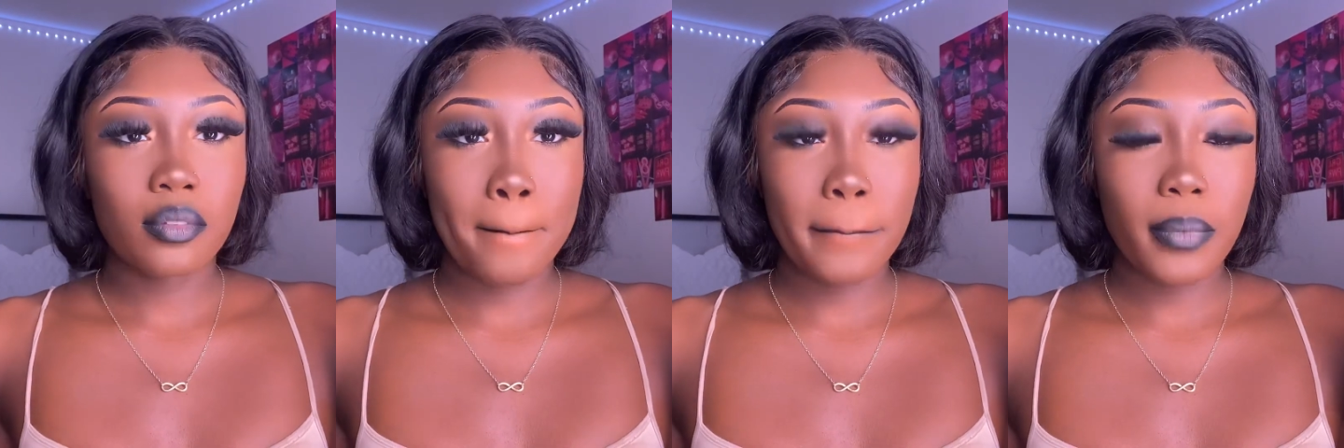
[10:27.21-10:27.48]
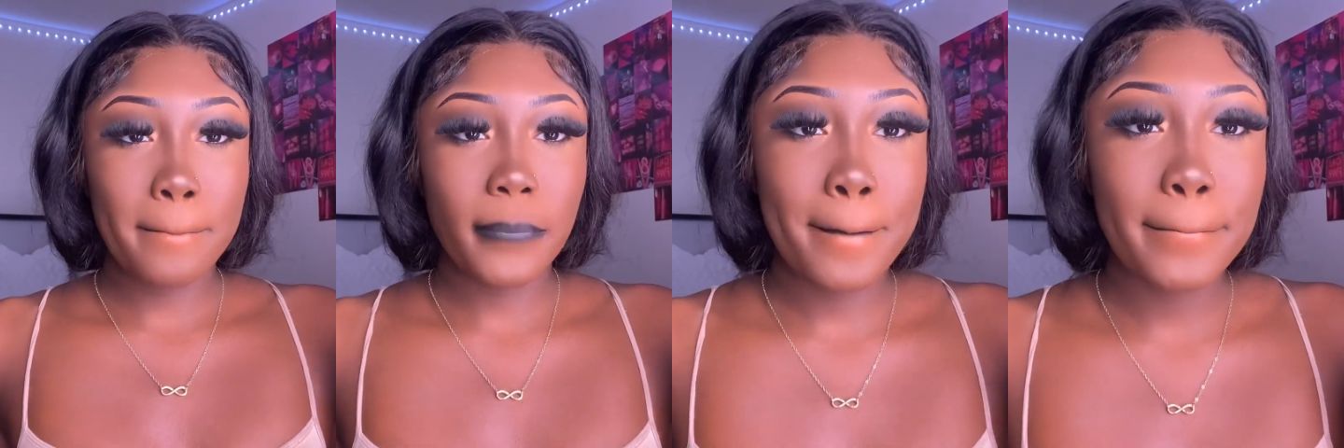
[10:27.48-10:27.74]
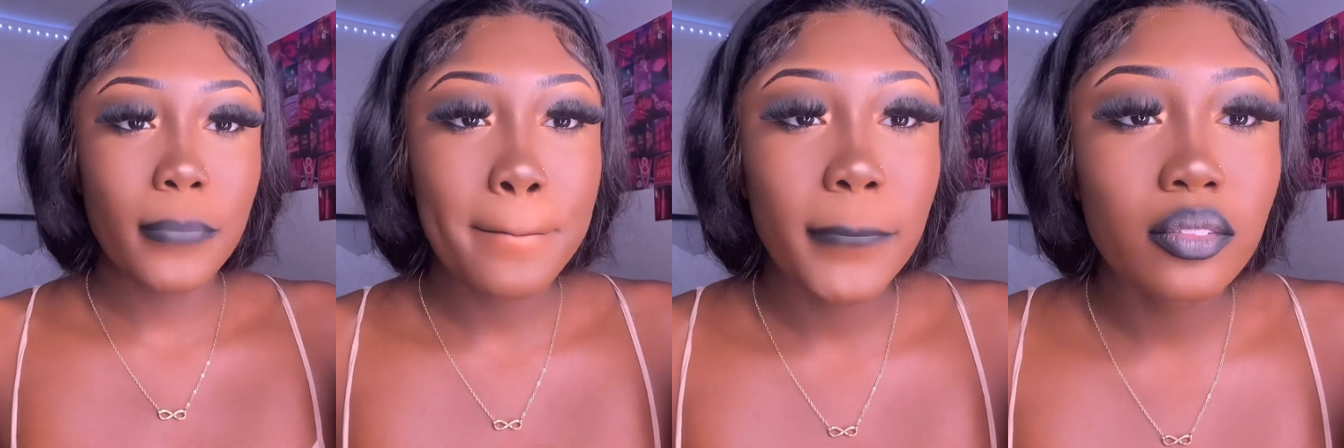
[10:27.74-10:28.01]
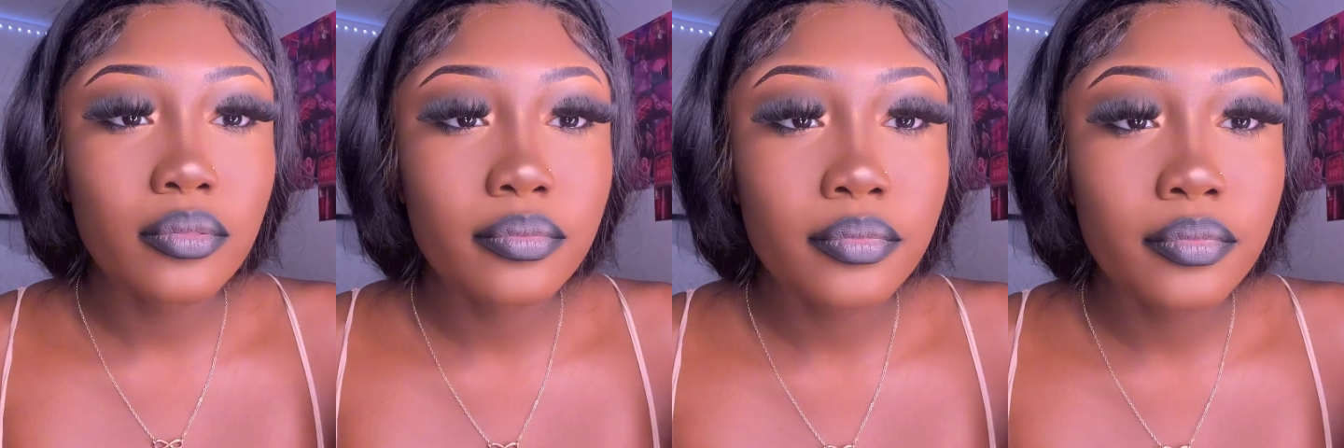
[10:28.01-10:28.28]
There was a lot going
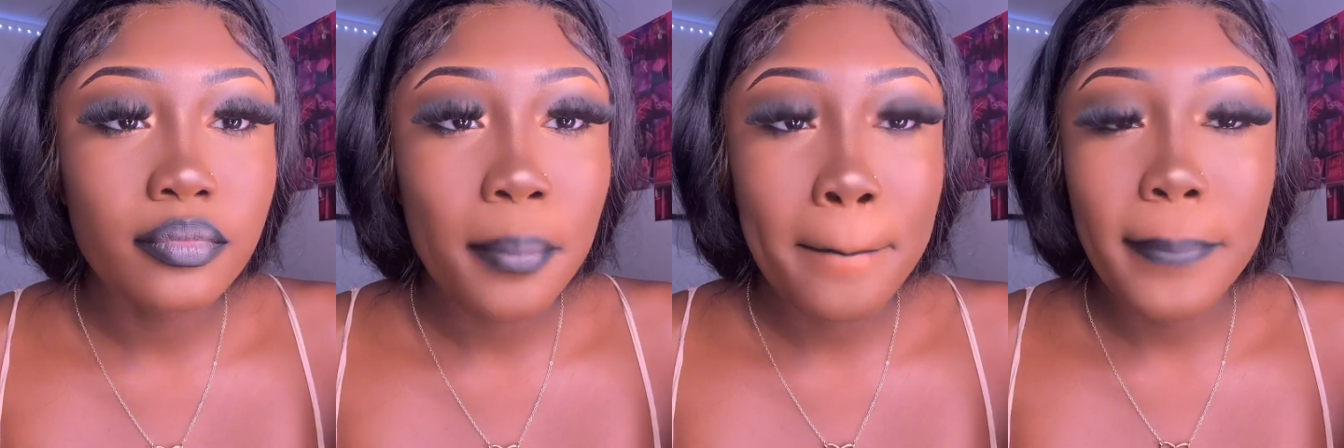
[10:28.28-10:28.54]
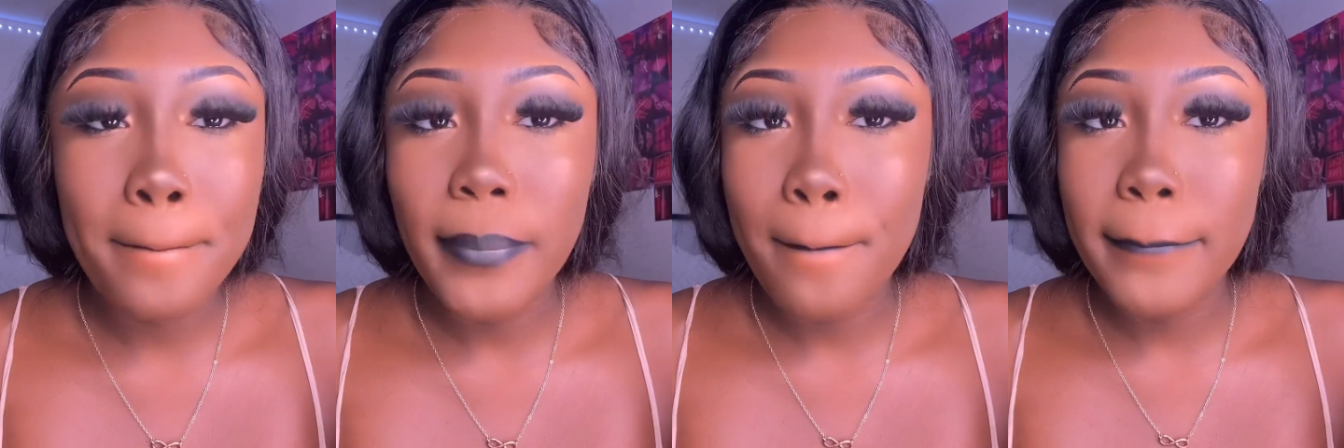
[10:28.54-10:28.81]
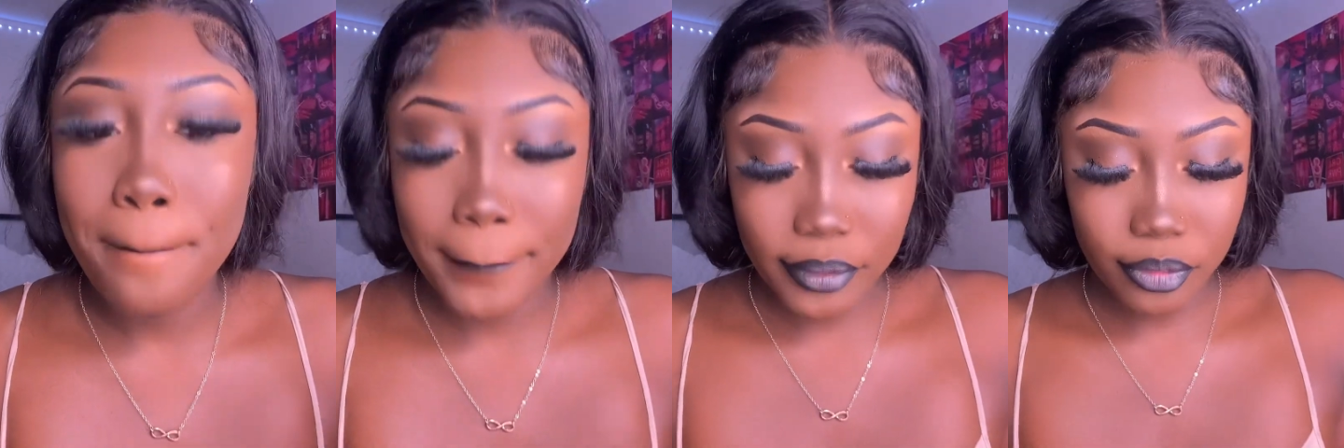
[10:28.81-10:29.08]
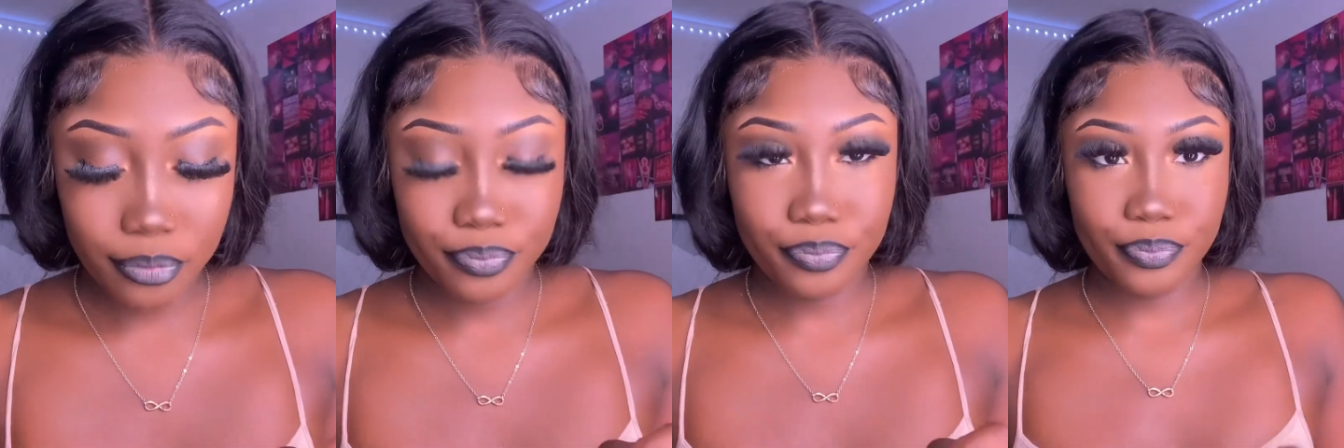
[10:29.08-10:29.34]
on this day,
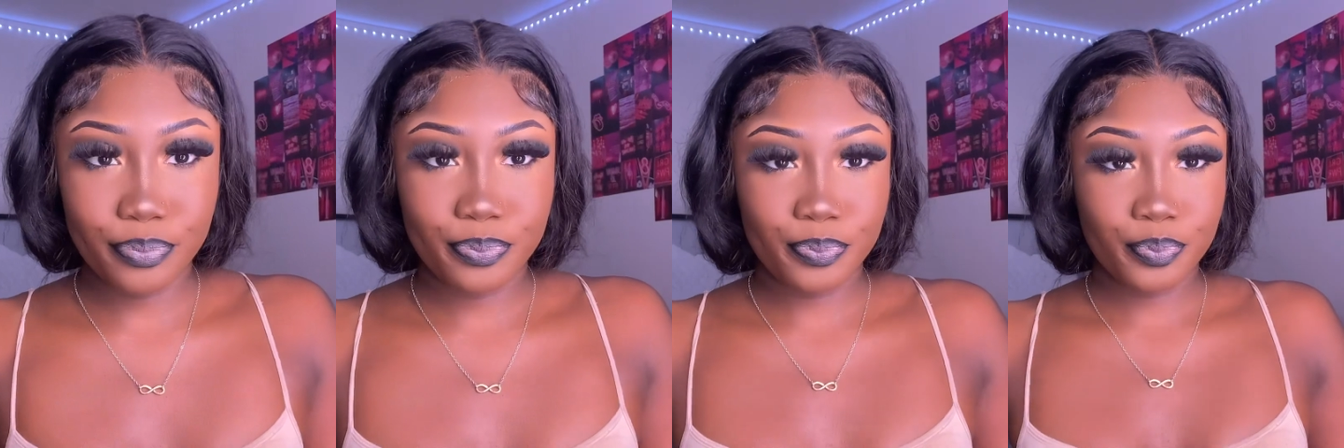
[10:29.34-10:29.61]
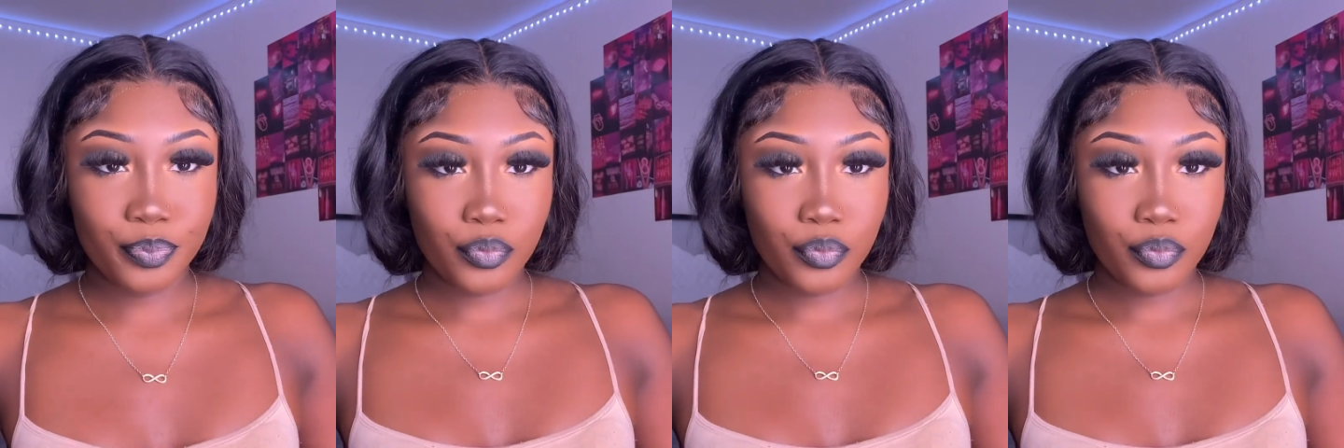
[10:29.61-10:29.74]
but